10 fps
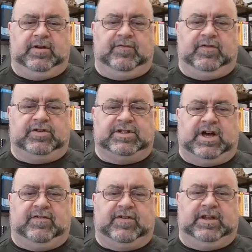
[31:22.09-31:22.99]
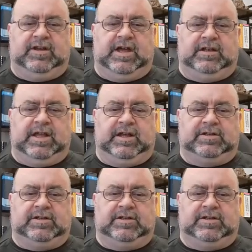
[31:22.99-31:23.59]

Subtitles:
off, I like to